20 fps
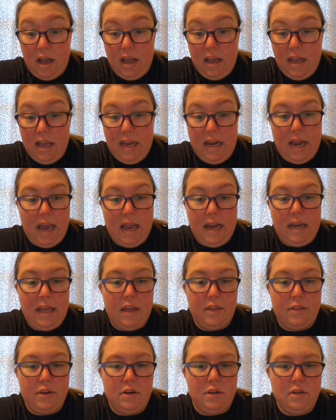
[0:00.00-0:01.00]
in any
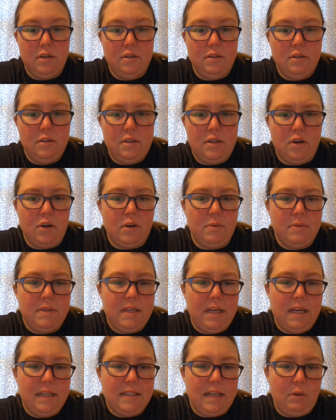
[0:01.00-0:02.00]
other
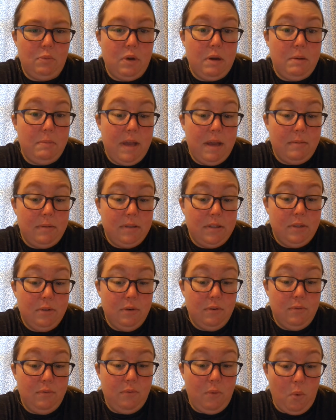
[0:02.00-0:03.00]
circumstance I wouldn't be able to
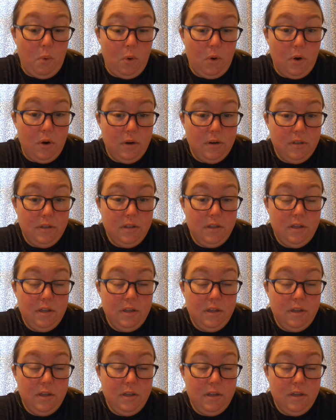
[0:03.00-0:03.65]
afford